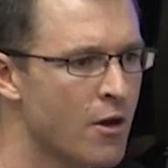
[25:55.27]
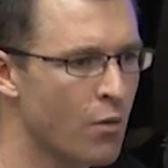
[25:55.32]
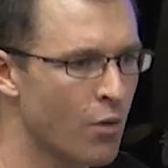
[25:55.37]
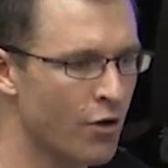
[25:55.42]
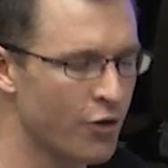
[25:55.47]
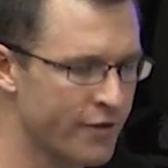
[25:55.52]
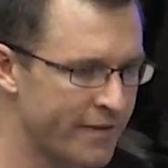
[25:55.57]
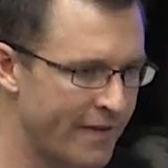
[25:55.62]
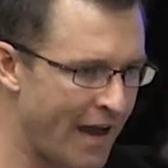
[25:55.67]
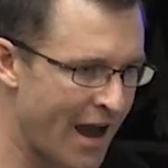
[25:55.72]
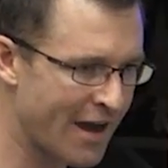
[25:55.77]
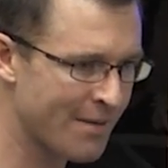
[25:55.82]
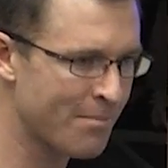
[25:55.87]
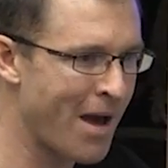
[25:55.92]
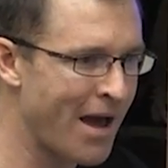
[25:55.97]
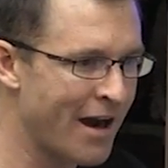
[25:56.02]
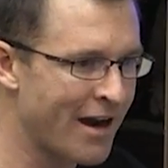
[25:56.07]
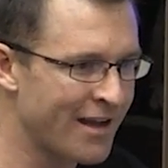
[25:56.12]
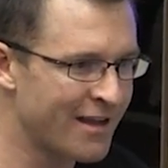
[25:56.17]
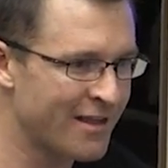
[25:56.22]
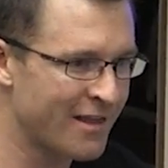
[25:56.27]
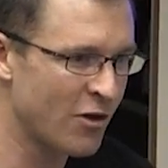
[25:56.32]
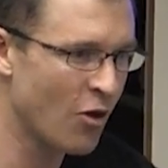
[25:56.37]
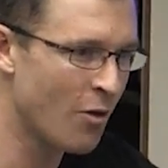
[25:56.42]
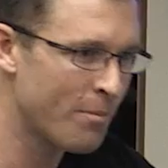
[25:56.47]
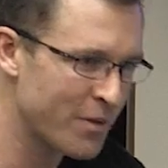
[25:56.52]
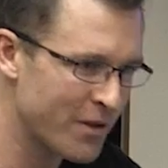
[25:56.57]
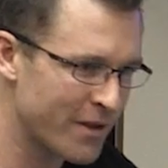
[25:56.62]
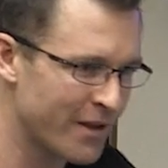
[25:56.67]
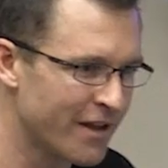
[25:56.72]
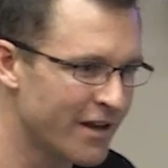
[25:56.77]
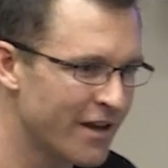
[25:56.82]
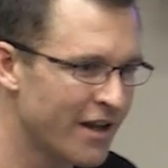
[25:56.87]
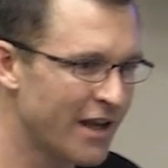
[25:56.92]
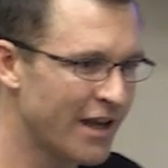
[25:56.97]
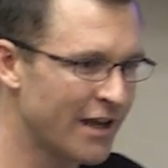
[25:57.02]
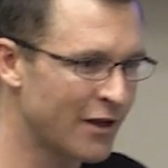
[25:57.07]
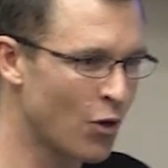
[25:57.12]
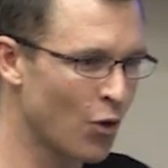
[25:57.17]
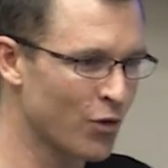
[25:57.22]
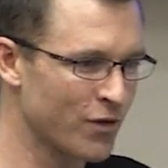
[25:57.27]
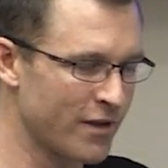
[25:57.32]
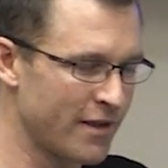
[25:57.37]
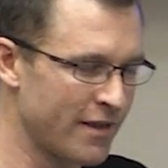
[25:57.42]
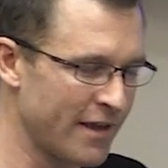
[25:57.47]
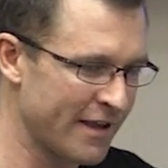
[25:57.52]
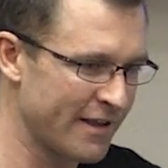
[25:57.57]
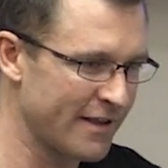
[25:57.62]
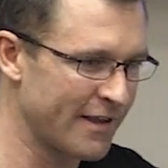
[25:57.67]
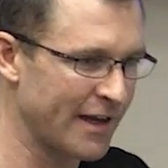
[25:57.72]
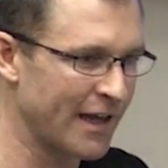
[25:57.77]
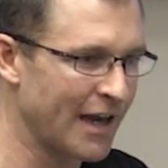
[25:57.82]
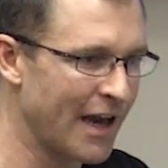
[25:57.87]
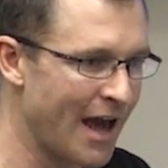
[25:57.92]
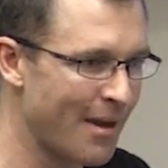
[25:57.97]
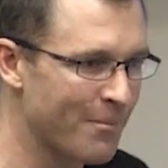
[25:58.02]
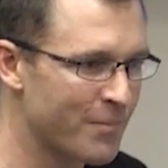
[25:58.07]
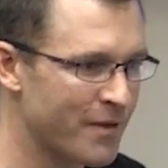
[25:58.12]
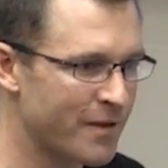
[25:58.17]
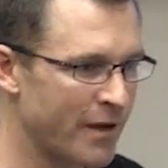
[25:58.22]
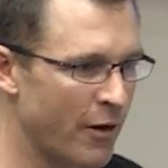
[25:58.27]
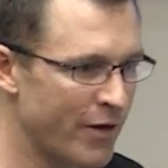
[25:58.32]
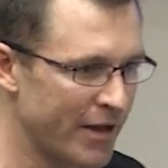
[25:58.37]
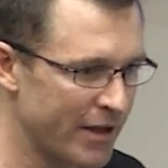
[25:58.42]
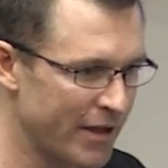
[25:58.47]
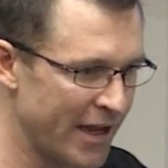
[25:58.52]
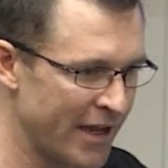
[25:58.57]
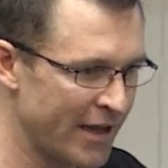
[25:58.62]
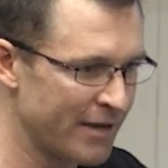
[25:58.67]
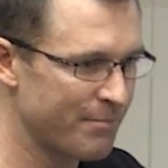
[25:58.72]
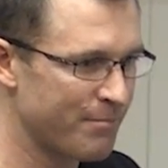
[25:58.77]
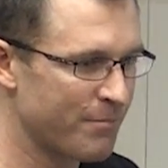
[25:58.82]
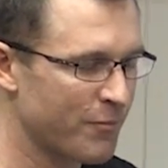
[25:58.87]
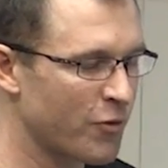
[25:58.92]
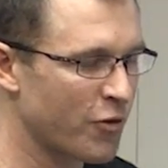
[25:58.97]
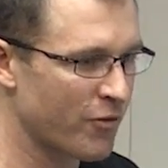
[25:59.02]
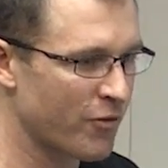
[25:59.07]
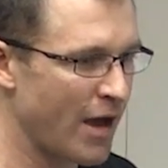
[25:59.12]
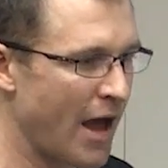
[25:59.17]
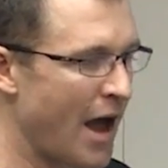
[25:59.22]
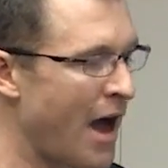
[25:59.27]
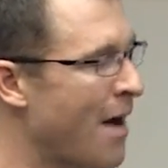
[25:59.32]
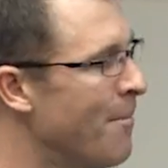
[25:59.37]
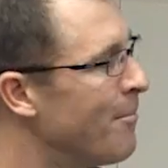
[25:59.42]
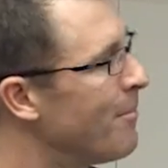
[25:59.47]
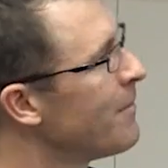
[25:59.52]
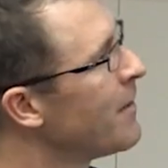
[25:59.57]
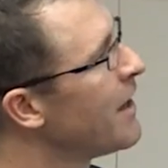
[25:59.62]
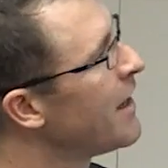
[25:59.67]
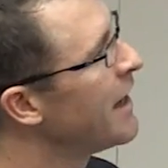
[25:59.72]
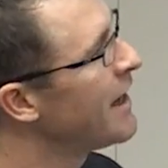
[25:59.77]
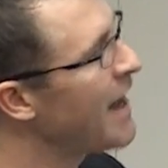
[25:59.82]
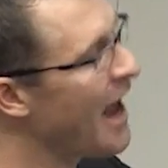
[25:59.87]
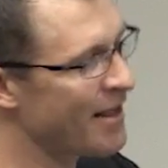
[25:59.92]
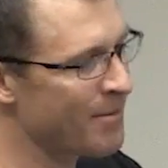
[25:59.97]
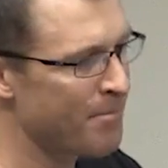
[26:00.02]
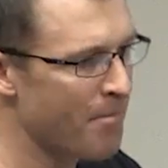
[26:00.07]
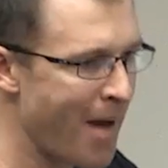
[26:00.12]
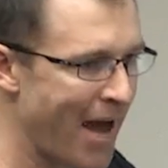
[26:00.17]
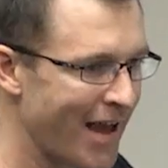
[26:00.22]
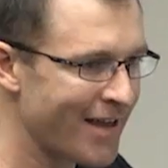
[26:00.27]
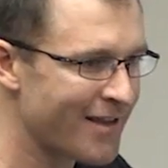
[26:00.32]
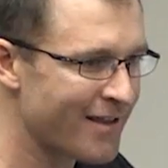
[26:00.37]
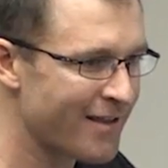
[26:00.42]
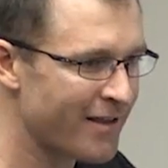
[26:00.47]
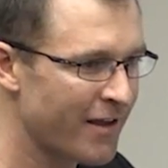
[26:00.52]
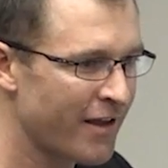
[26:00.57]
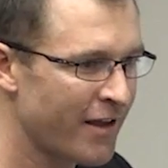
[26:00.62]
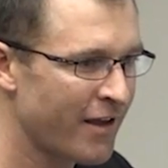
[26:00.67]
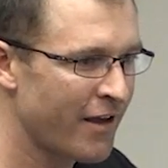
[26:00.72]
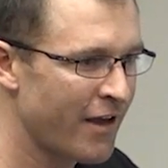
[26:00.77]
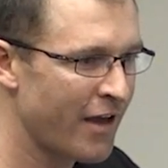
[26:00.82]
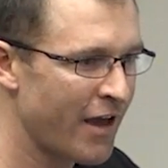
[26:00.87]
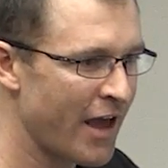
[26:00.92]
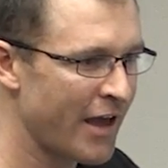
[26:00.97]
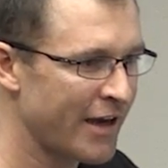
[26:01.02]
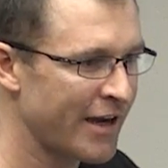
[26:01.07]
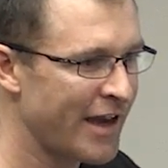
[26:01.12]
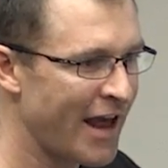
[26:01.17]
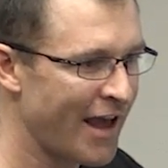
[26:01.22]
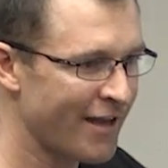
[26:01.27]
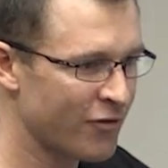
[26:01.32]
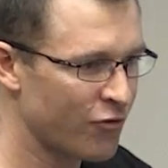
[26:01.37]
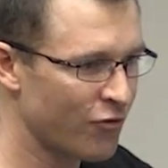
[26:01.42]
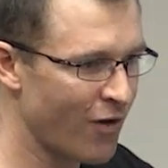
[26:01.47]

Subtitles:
Whereas dark matter is the opposite; it causes things to collapse. So it has mass and it has